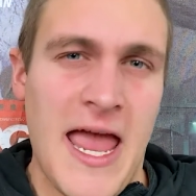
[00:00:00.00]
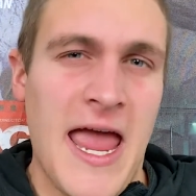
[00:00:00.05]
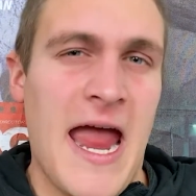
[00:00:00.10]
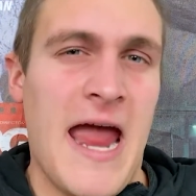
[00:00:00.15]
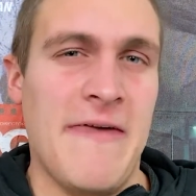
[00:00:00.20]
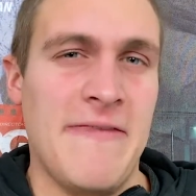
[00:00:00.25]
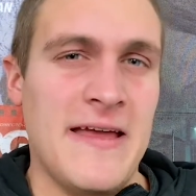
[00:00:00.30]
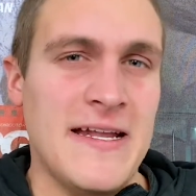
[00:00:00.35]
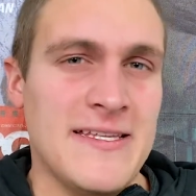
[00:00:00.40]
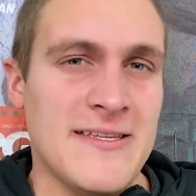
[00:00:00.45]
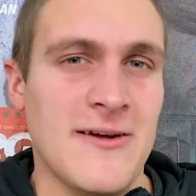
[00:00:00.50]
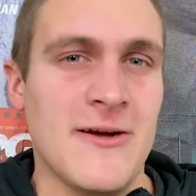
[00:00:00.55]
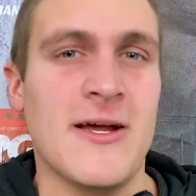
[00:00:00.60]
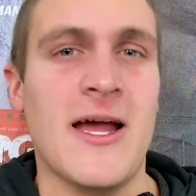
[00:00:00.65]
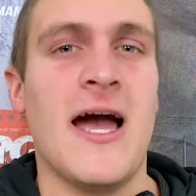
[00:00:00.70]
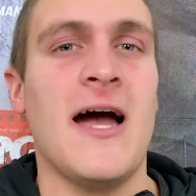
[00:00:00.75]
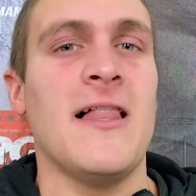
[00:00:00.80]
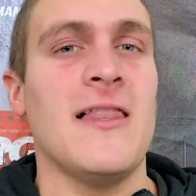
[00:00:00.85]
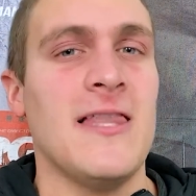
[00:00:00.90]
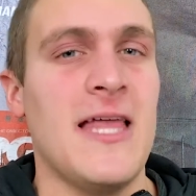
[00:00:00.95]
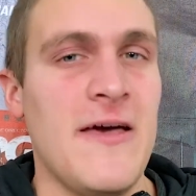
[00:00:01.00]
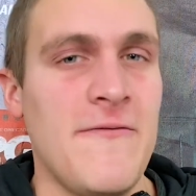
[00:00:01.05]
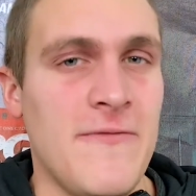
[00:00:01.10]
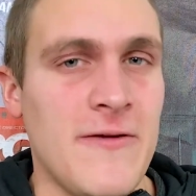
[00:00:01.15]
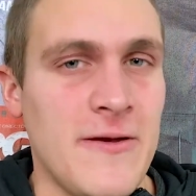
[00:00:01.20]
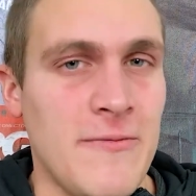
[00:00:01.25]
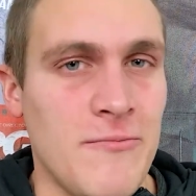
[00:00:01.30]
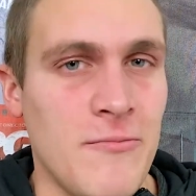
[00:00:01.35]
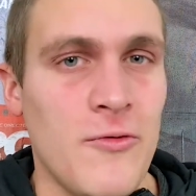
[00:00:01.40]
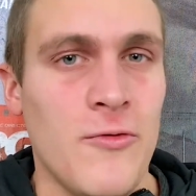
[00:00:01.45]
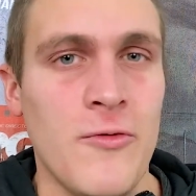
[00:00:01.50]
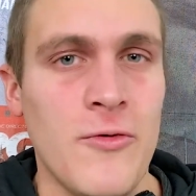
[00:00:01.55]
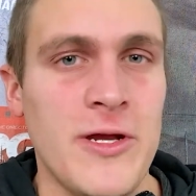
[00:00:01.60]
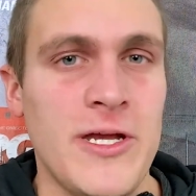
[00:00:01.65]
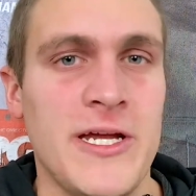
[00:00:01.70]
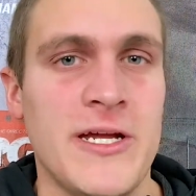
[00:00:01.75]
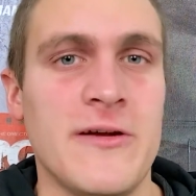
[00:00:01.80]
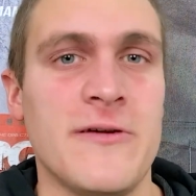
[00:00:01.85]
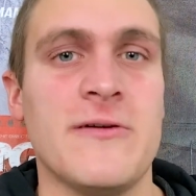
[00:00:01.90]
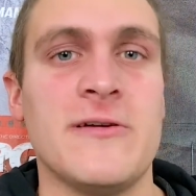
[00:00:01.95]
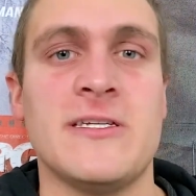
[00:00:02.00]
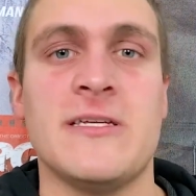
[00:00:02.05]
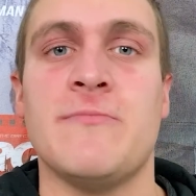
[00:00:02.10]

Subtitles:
and they took 11 more years